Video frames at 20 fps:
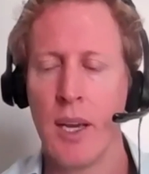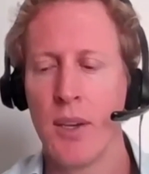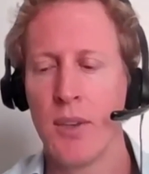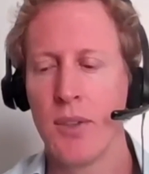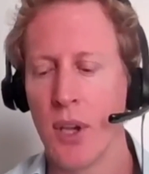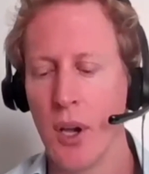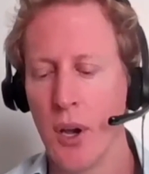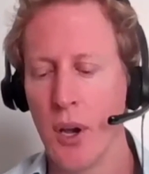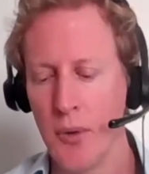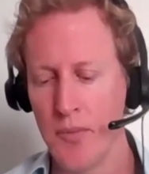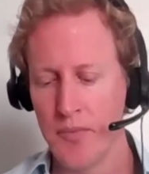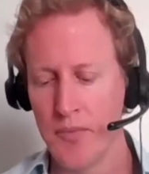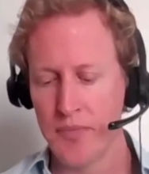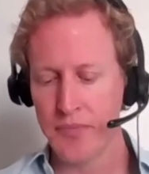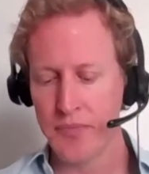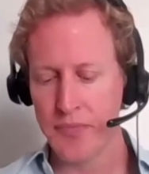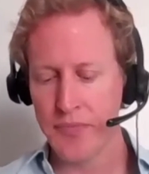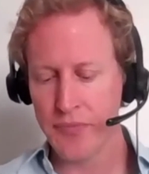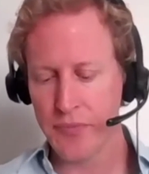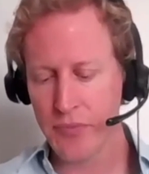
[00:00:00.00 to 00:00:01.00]
So
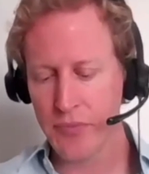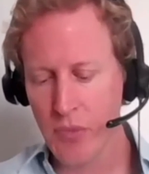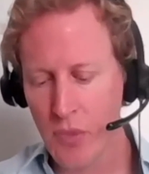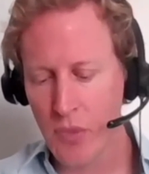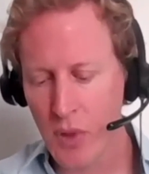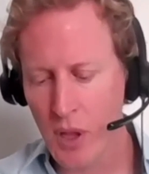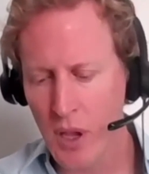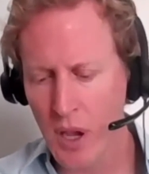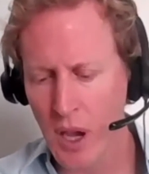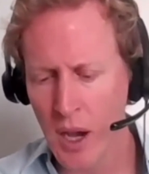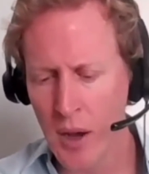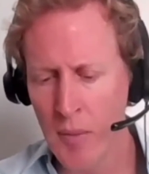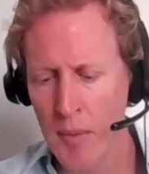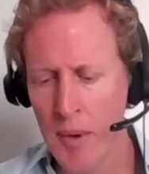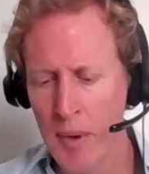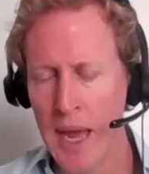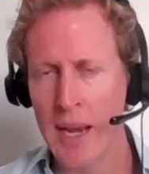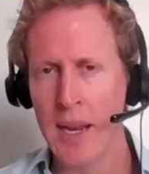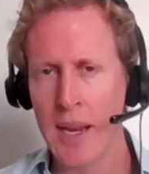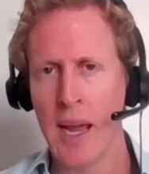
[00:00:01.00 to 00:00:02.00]

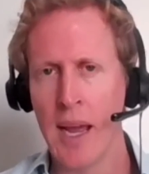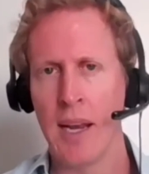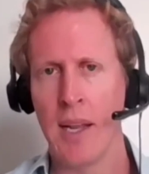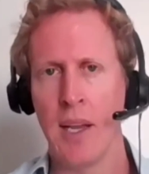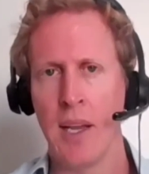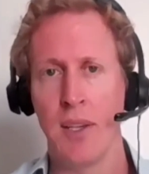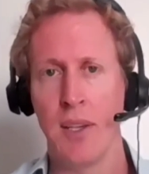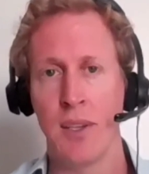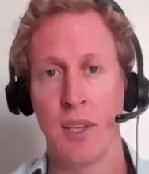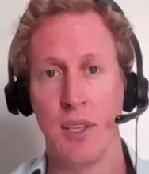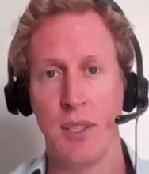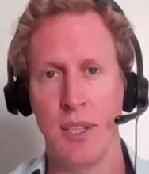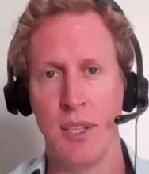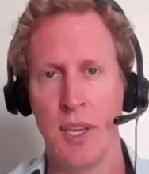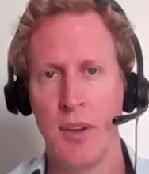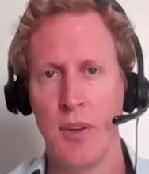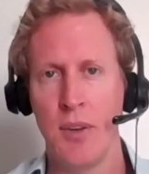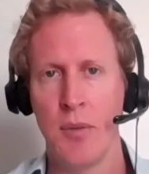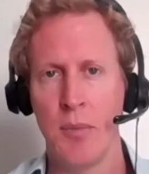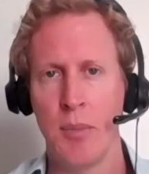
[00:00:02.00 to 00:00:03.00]
and it has
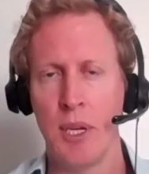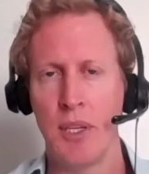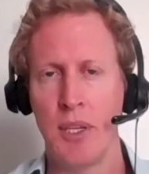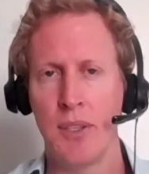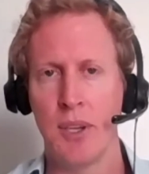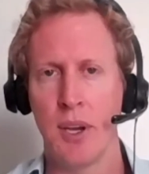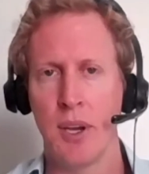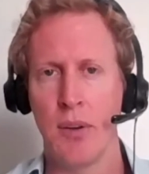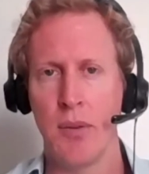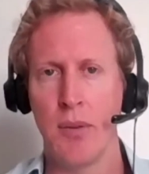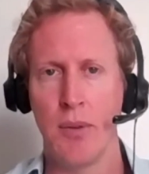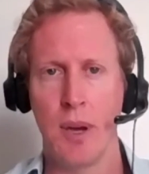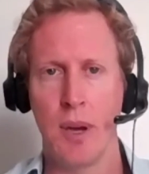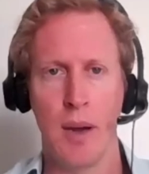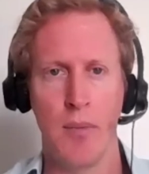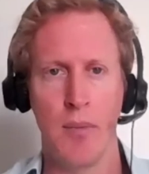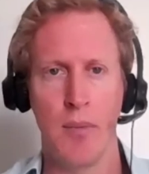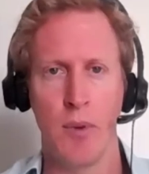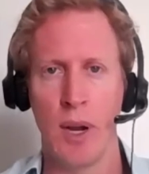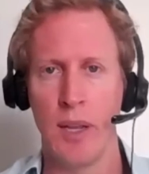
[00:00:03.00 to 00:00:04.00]
continued to be so
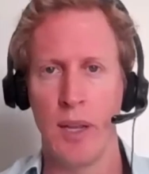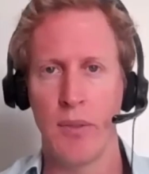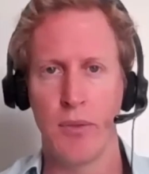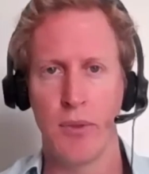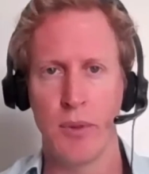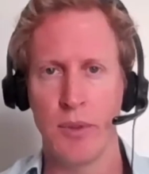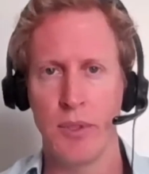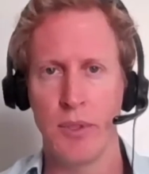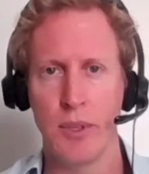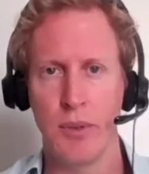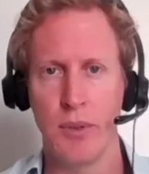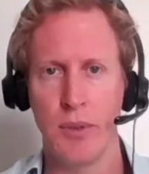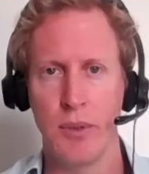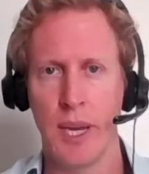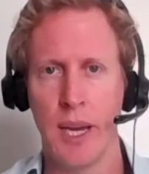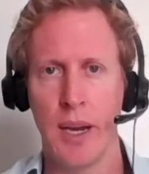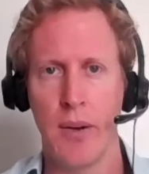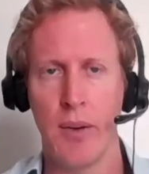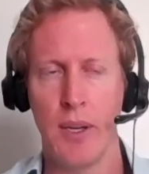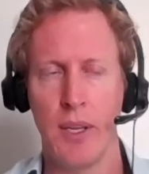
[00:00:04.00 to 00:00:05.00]
right through until
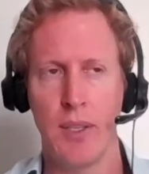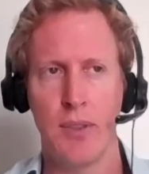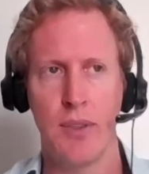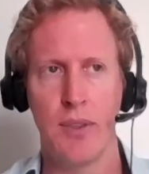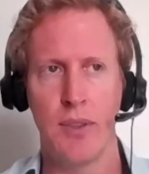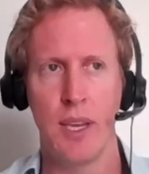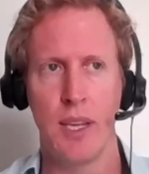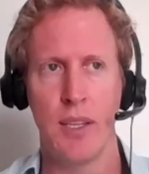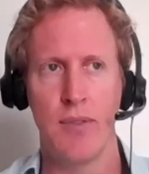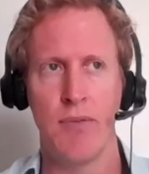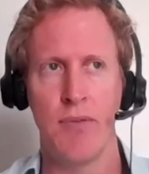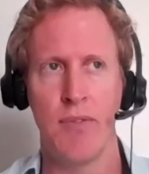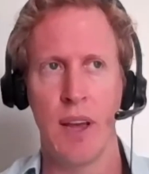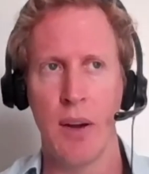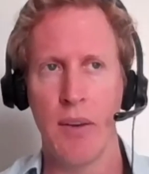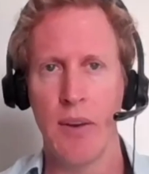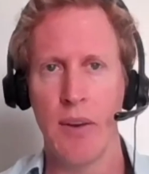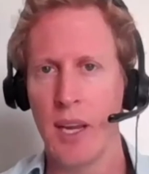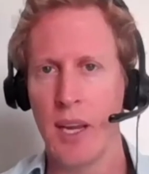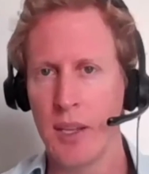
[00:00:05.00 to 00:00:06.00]
now. It's
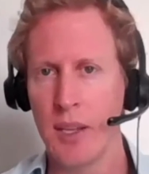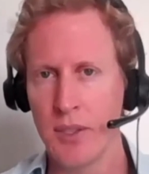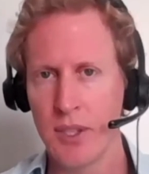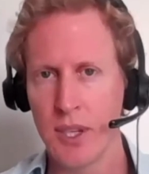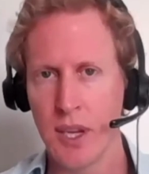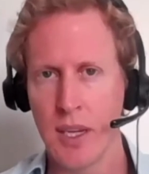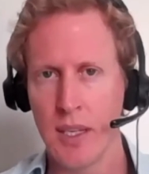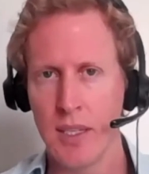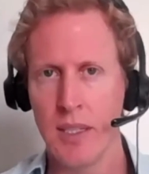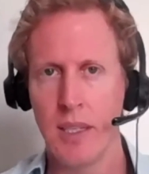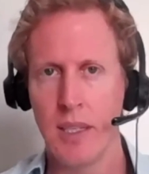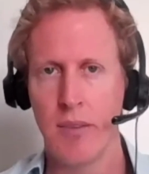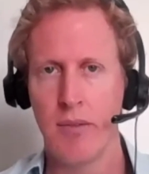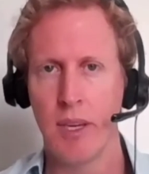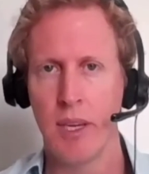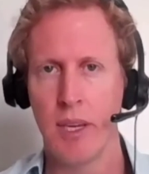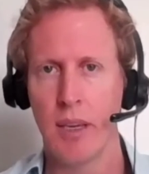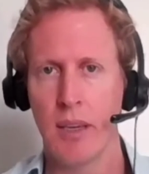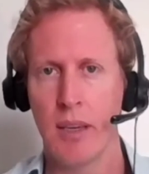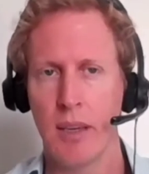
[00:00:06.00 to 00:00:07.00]
very
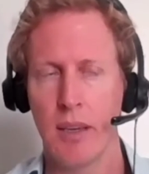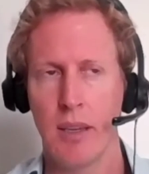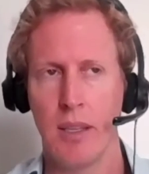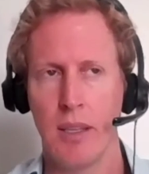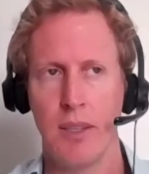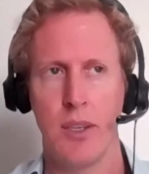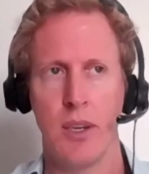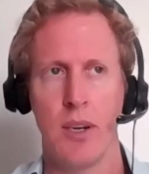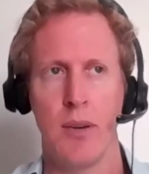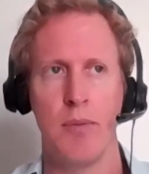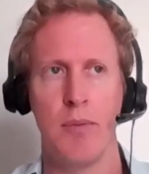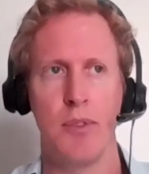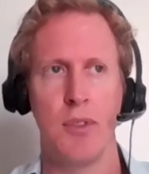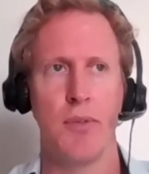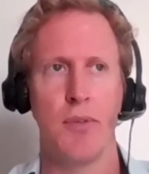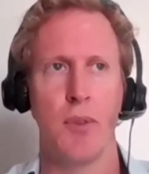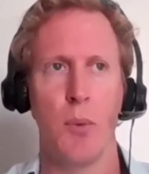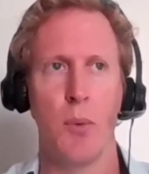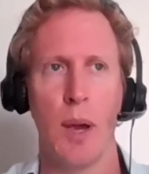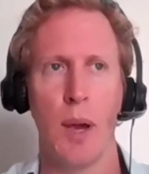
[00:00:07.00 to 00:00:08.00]
unscientific in terms
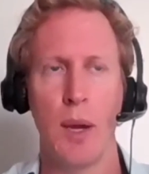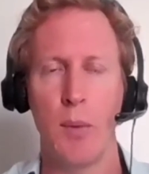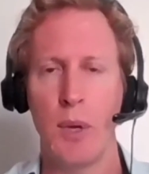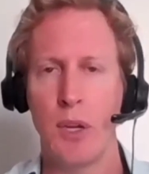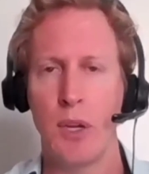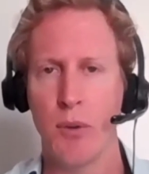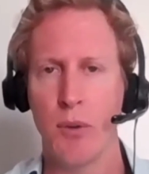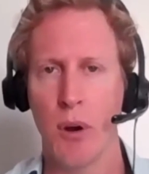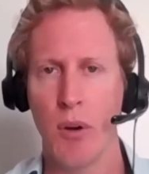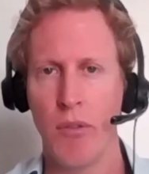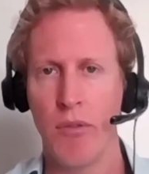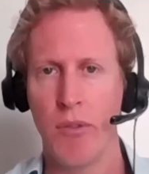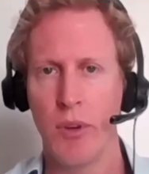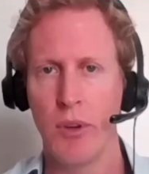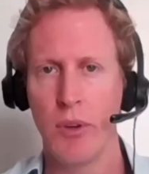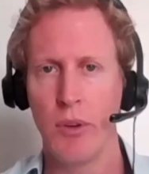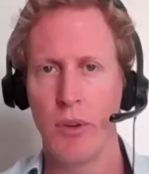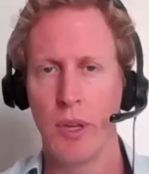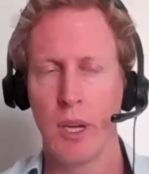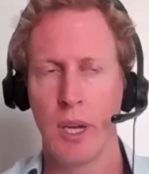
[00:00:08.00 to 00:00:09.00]
of the way we grow
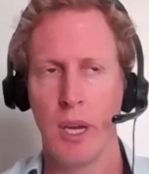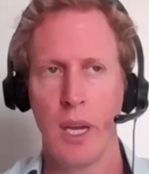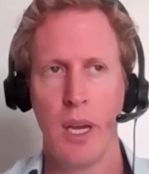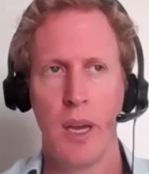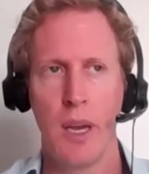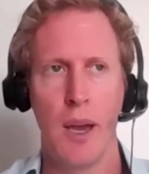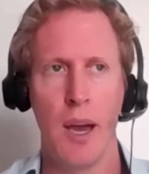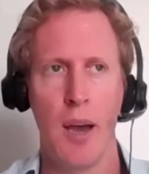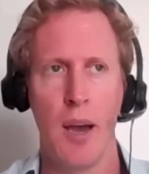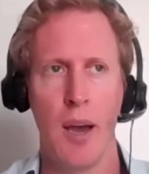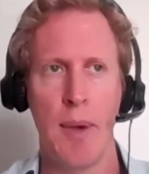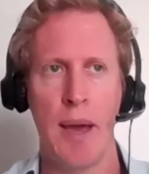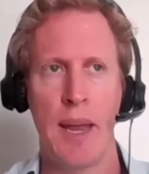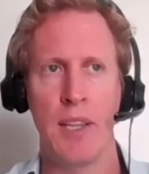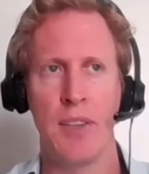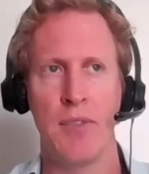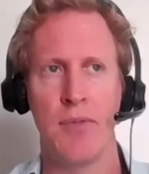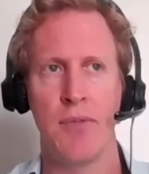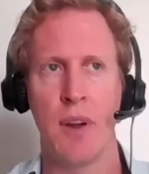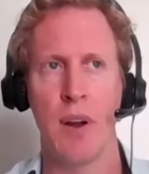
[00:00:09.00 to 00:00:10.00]
food,
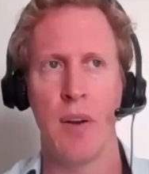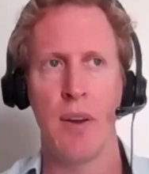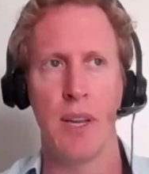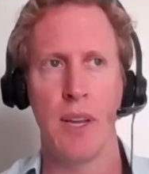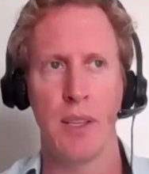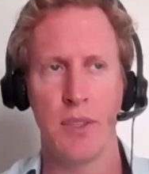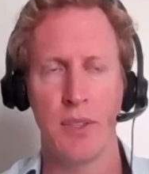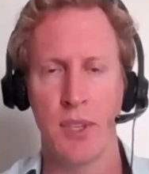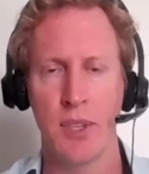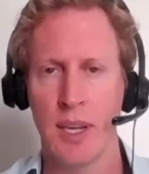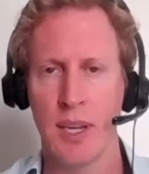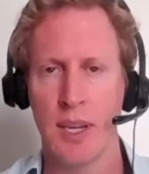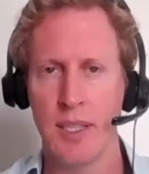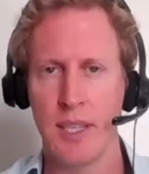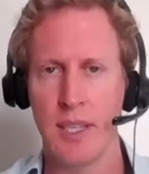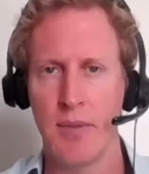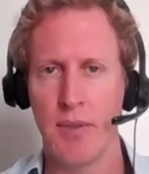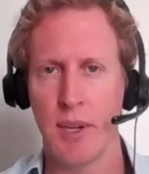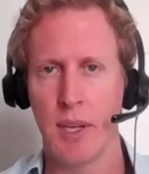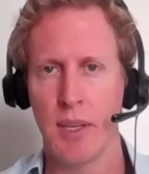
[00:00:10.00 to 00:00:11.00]
and it's very
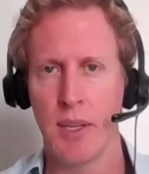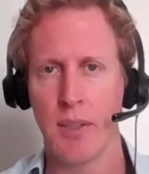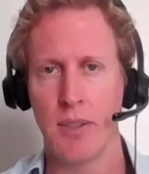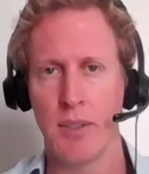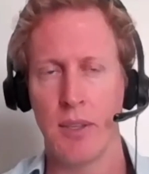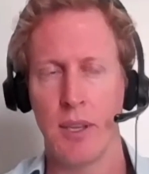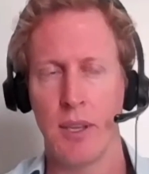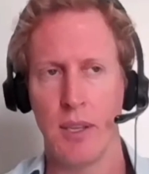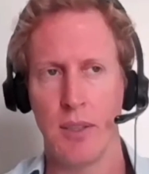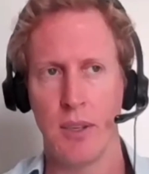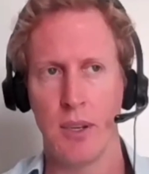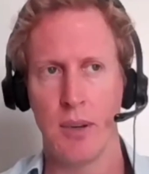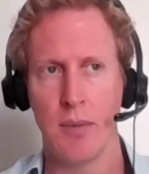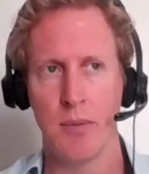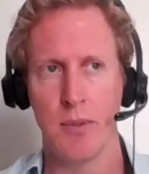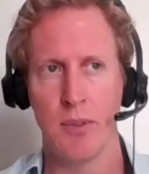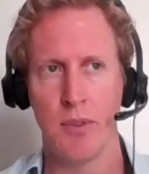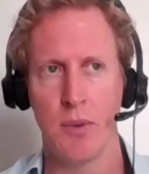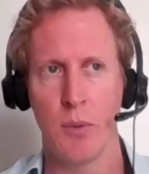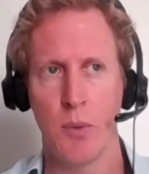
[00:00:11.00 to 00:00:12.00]
unscientific in
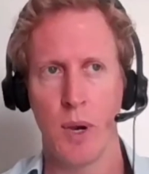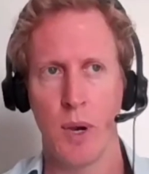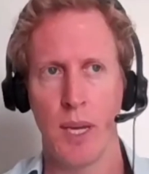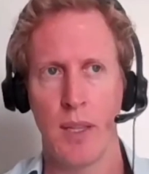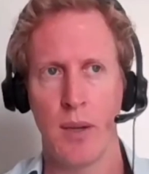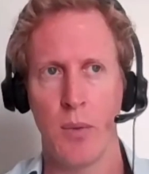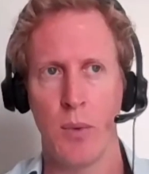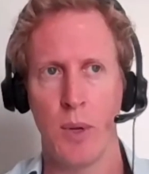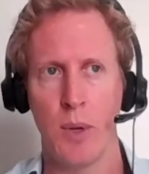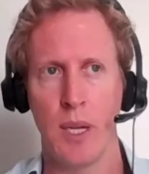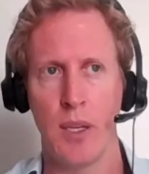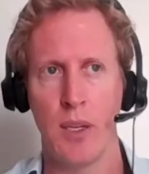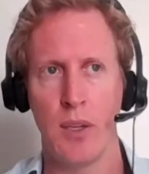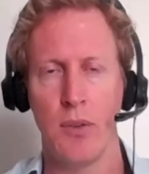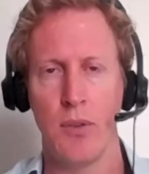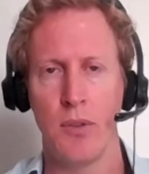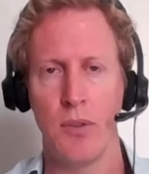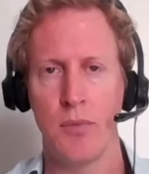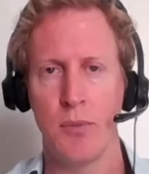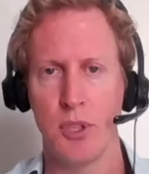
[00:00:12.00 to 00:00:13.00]
terms of the way that we
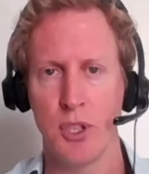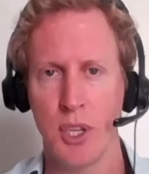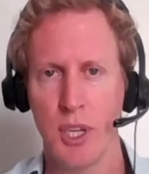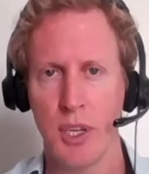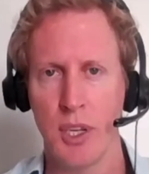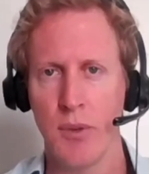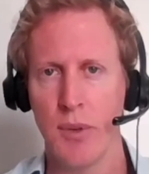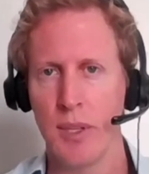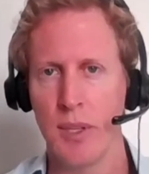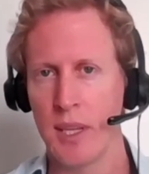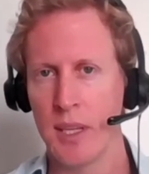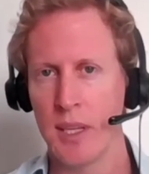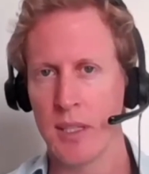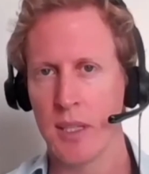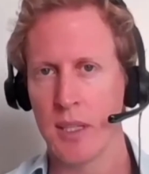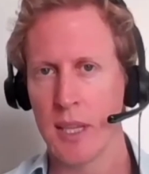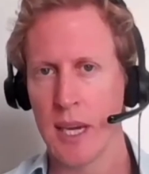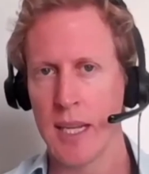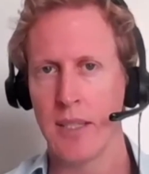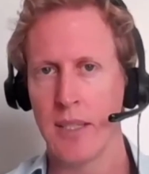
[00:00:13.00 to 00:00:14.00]
use machinery and things
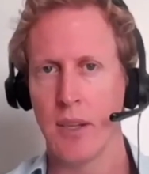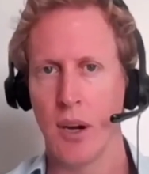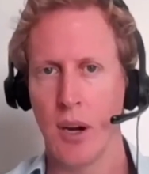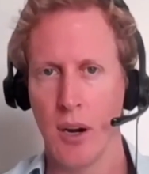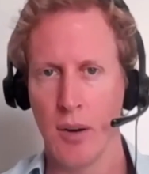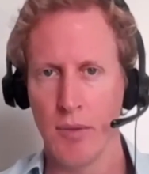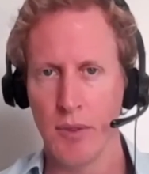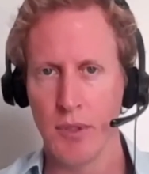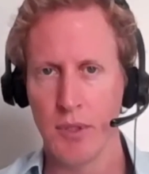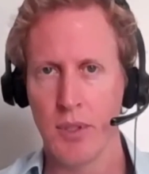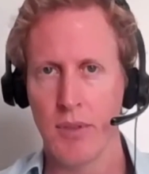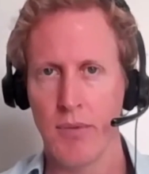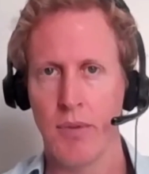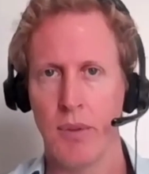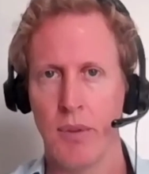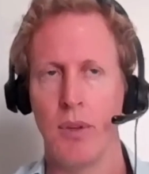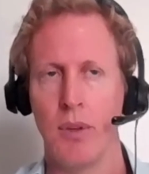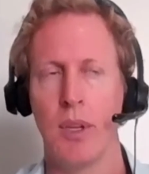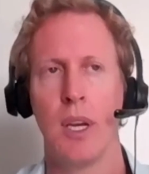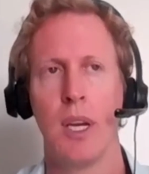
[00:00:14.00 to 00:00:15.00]
like that to harvest the
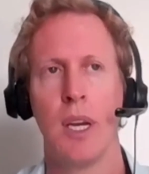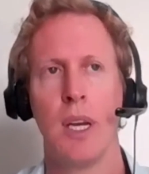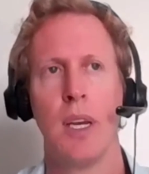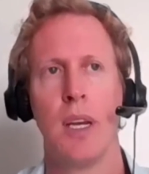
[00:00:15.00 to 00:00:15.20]
food.